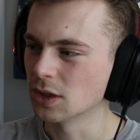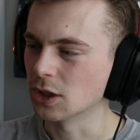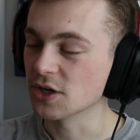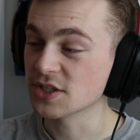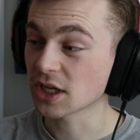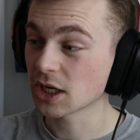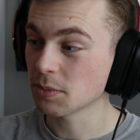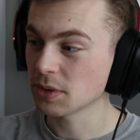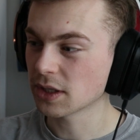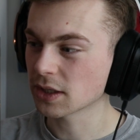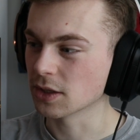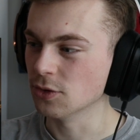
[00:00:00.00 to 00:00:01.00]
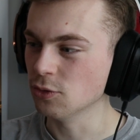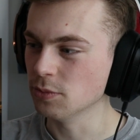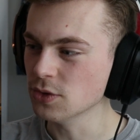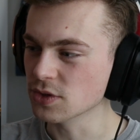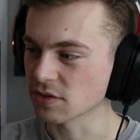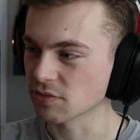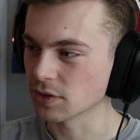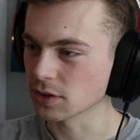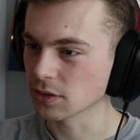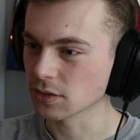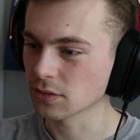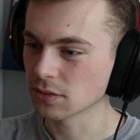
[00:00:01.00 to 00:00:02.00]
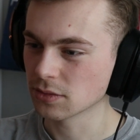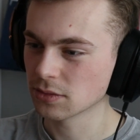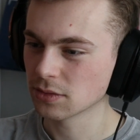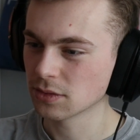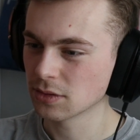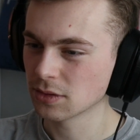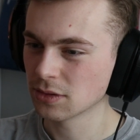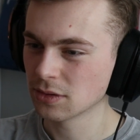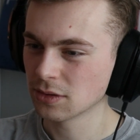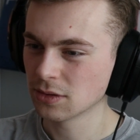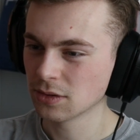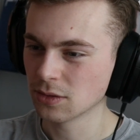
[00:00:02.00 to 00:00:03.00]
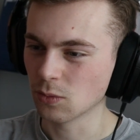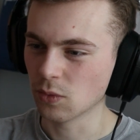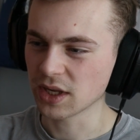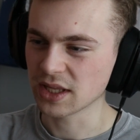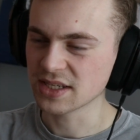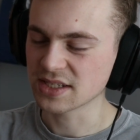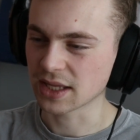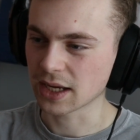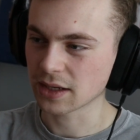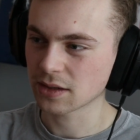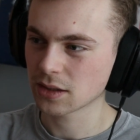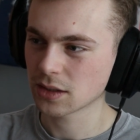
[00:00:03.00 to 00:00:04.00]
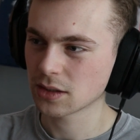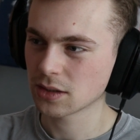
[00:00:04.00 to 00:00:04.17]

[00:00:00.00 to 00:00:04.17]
Or is it gonna be like a new music video? What is that?